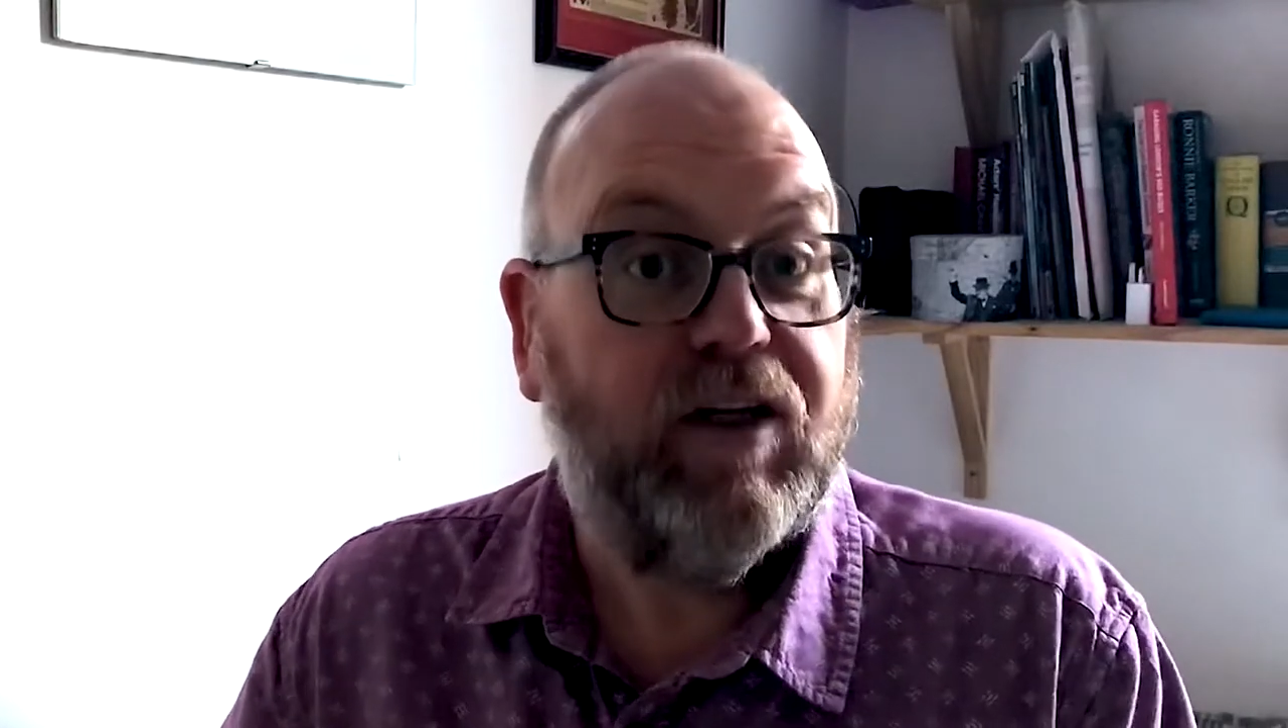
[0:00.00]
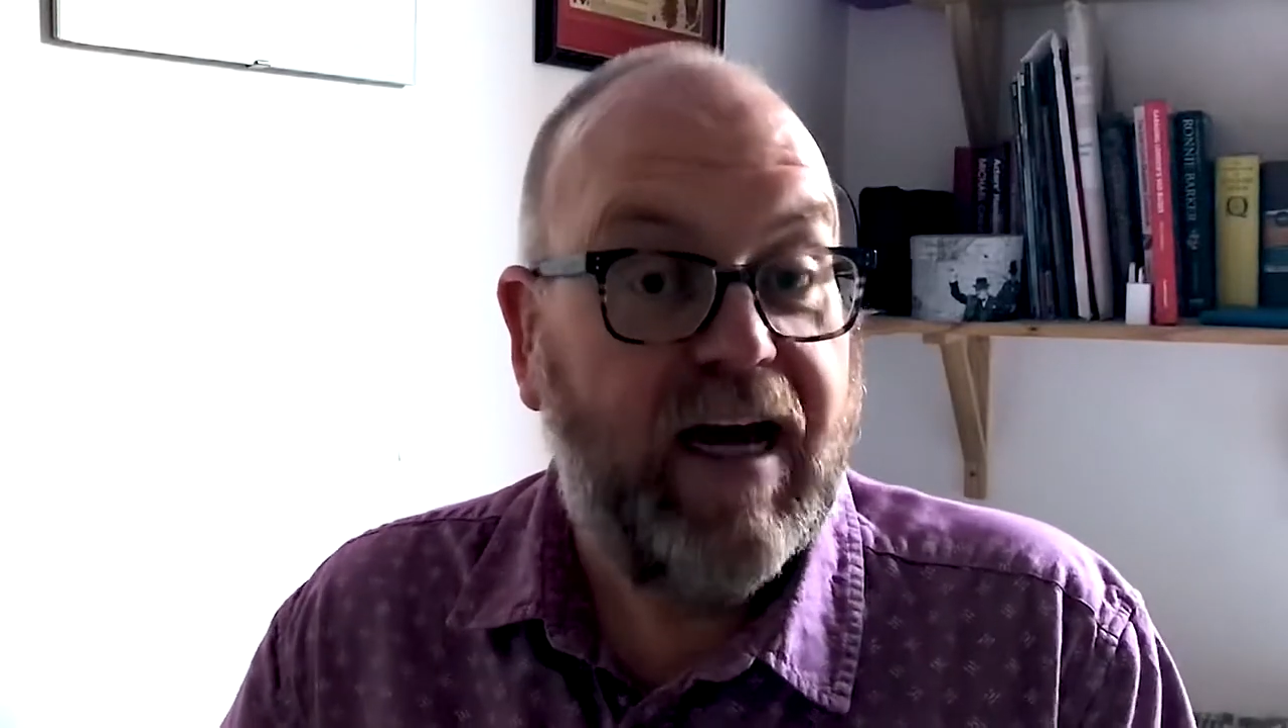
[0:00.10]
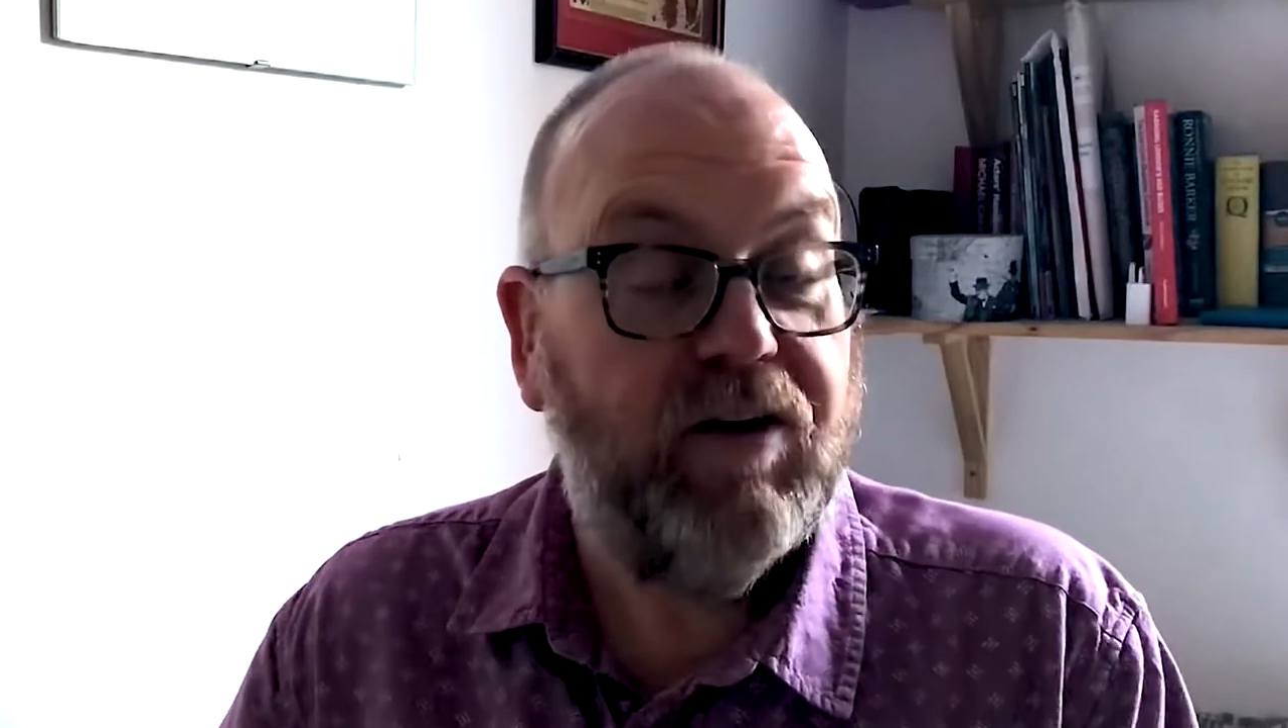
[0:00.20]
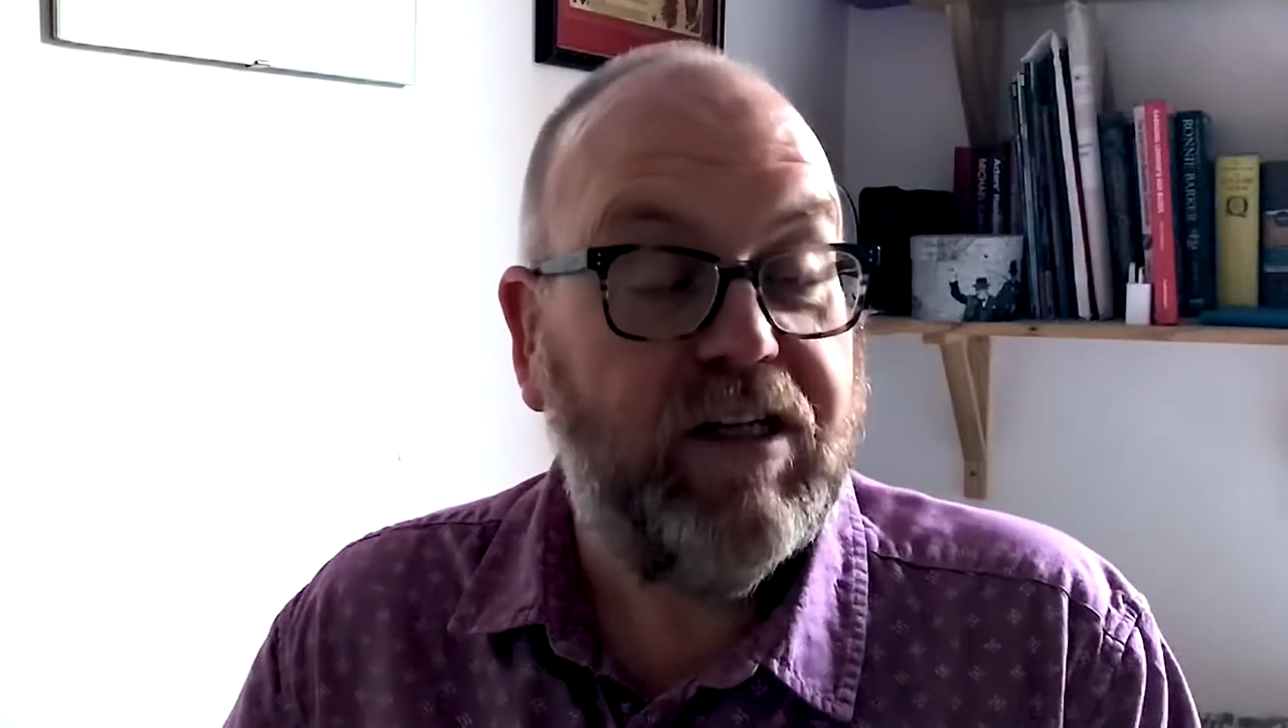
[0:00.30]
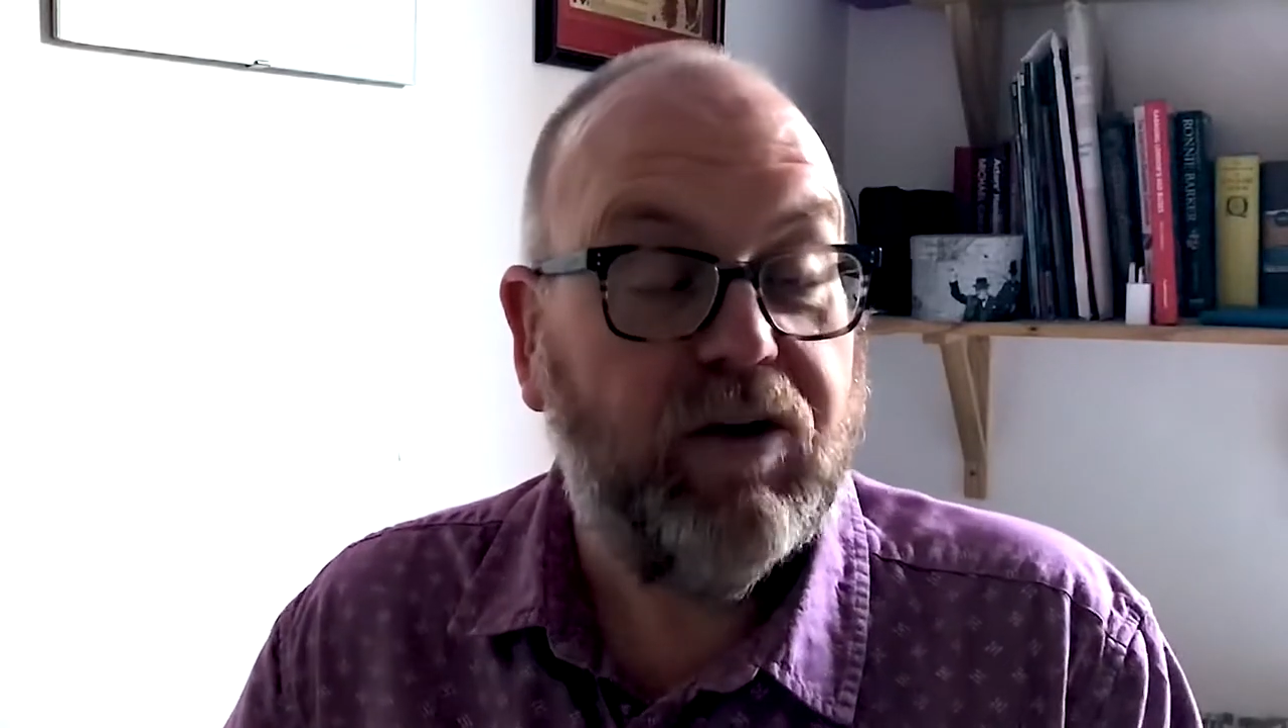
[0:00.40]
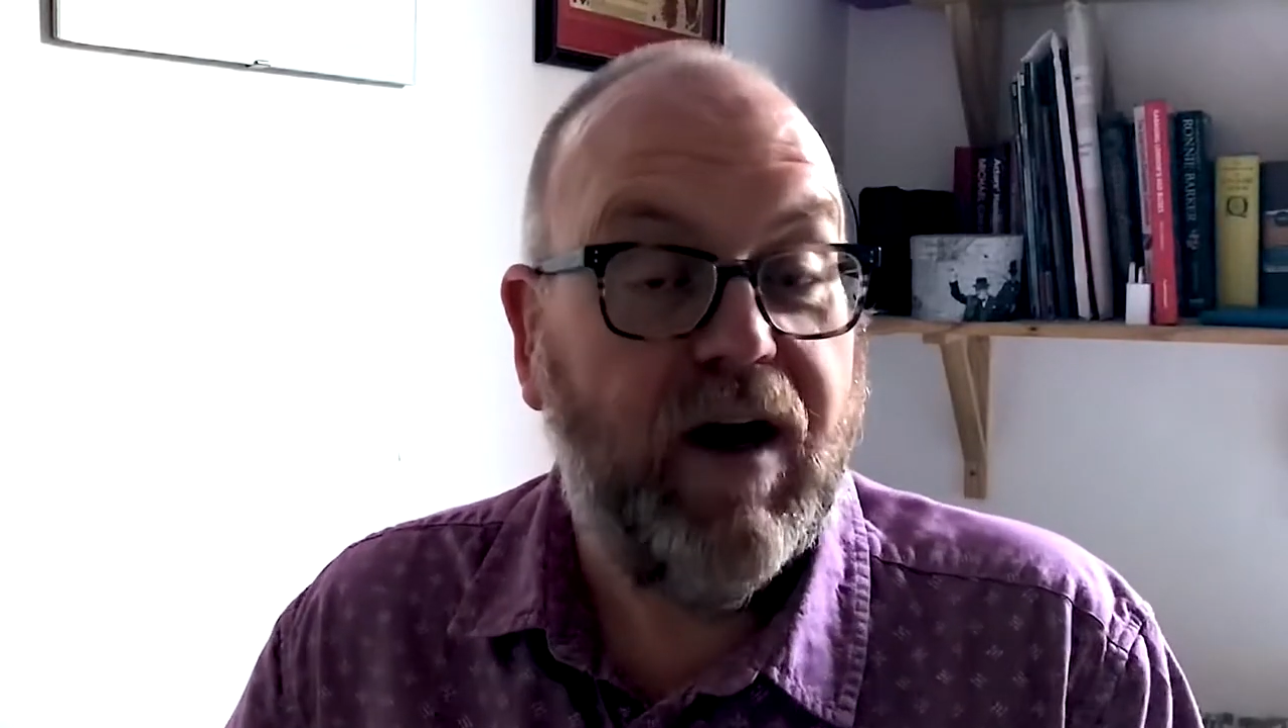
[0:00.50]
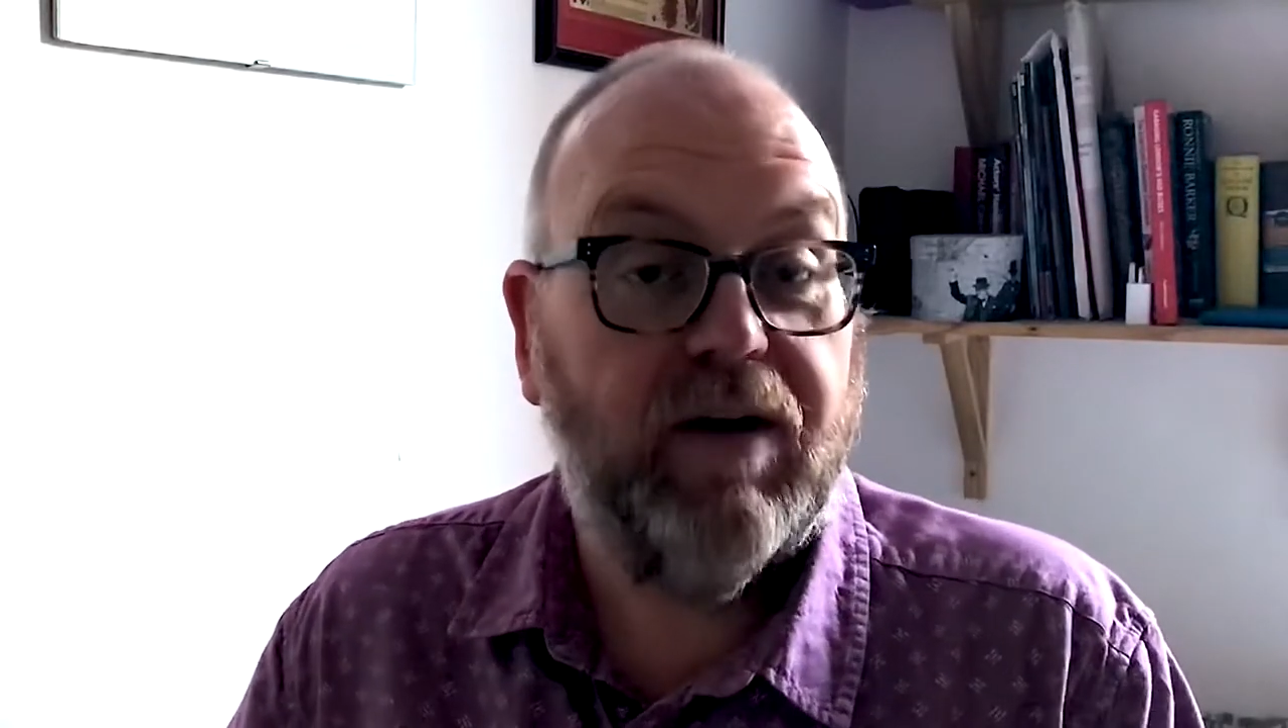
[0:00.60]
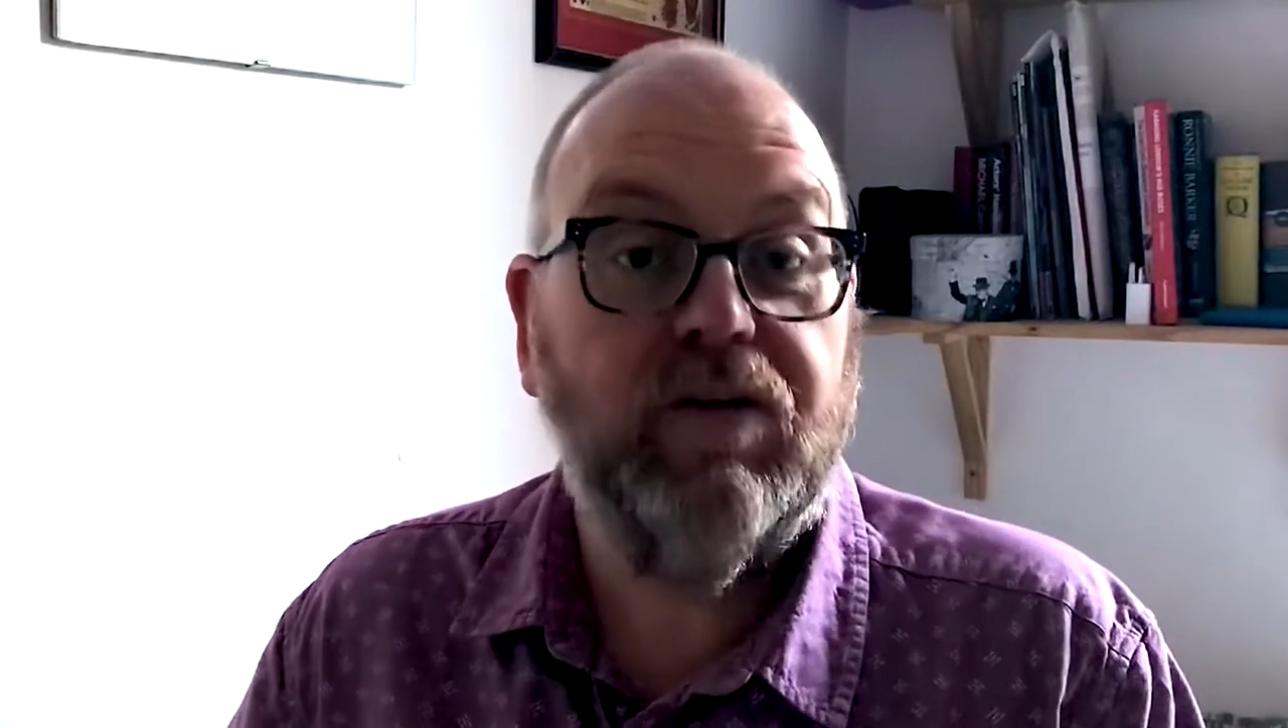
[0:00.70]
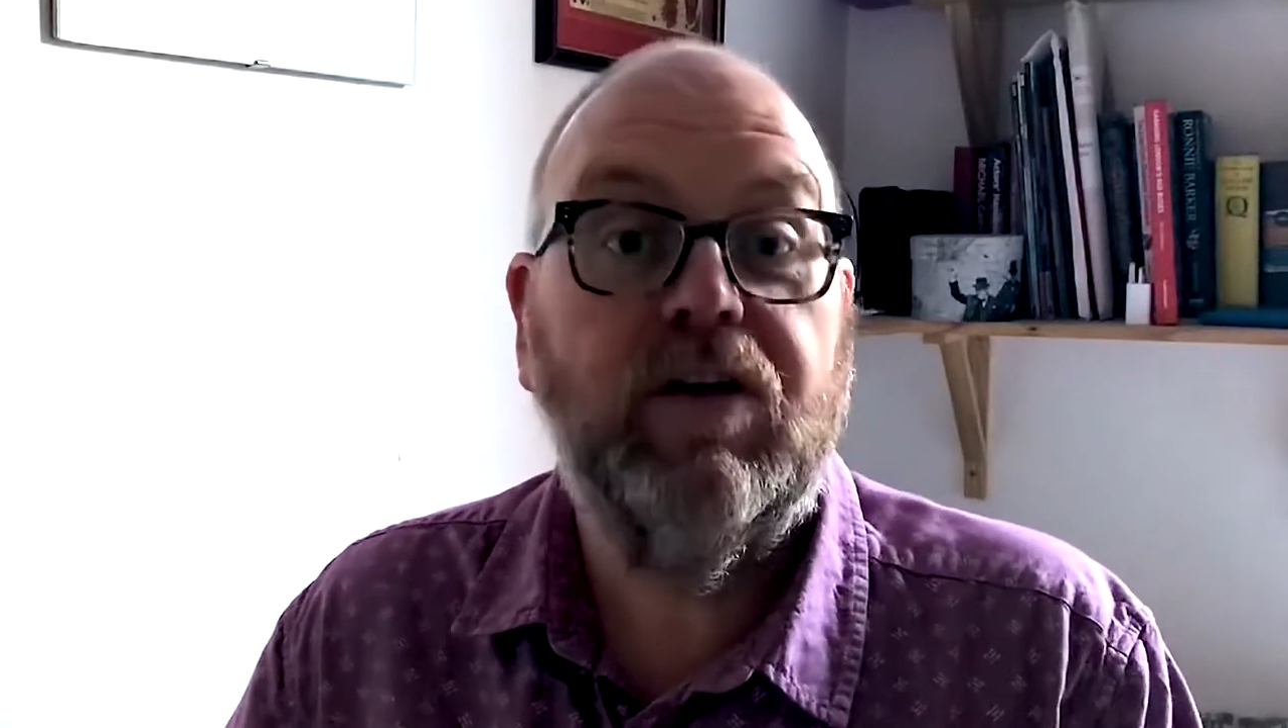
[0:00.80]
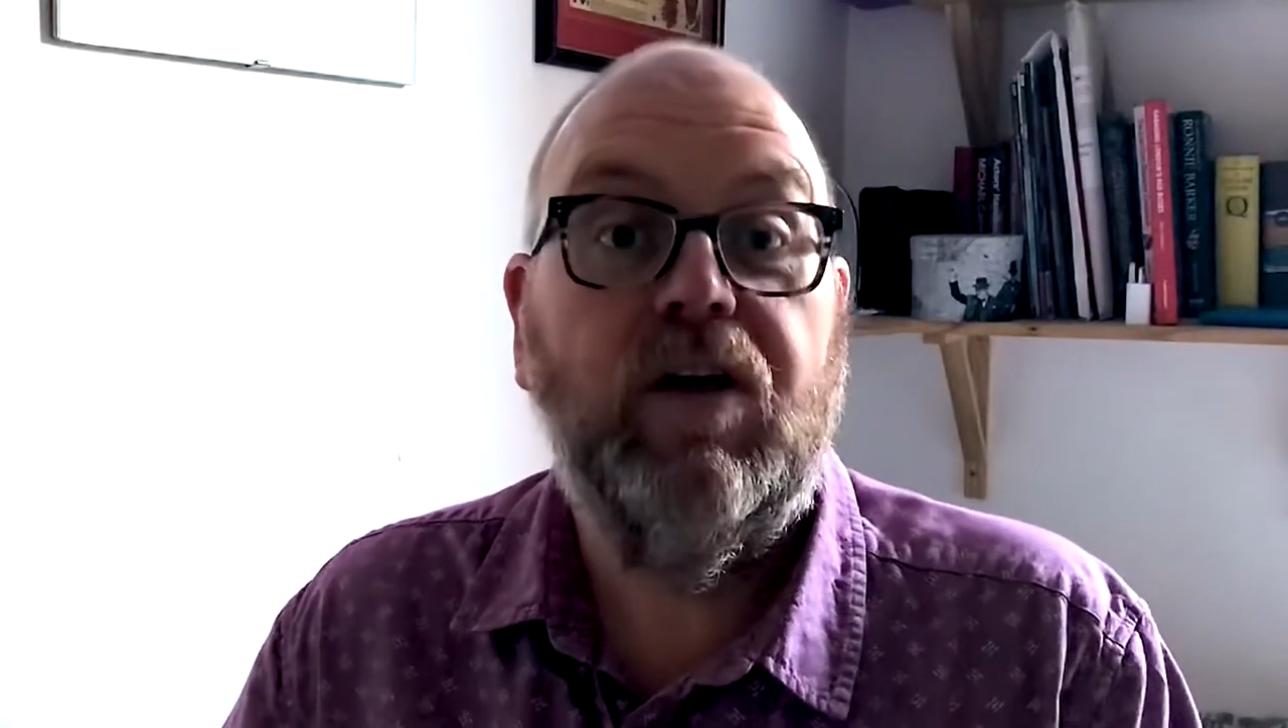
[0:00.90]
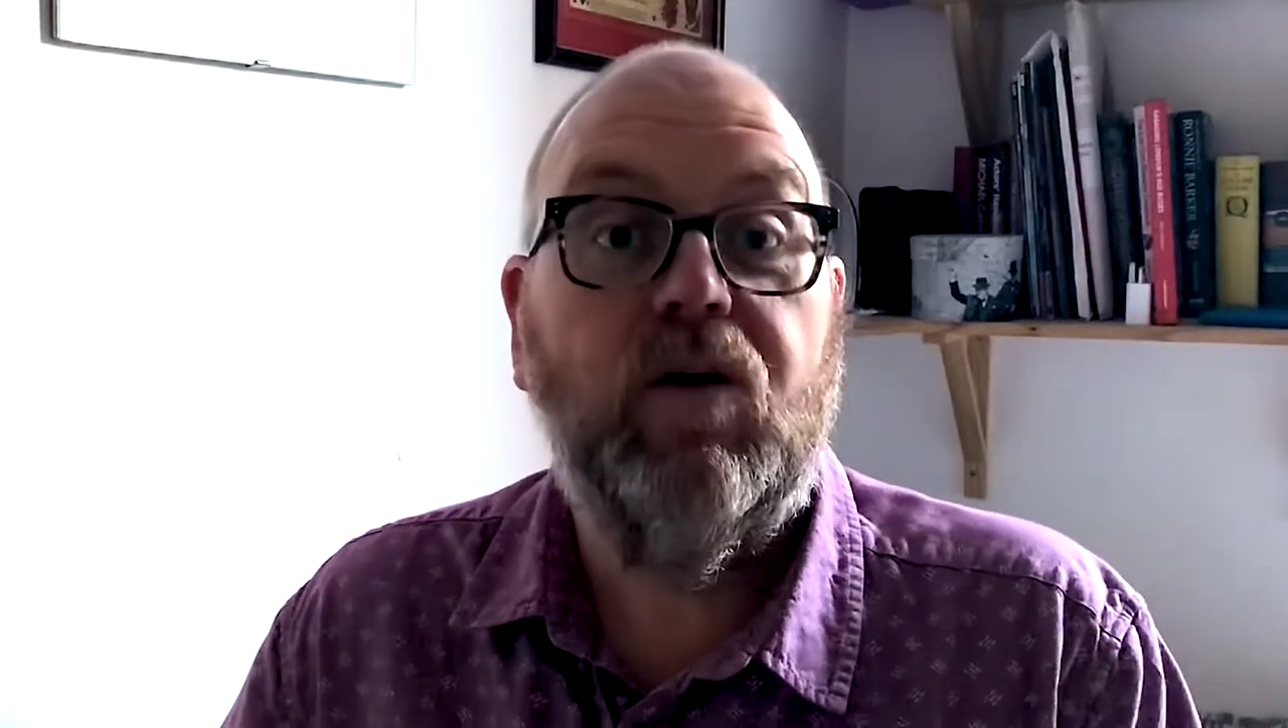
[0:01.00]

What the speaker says: County Ground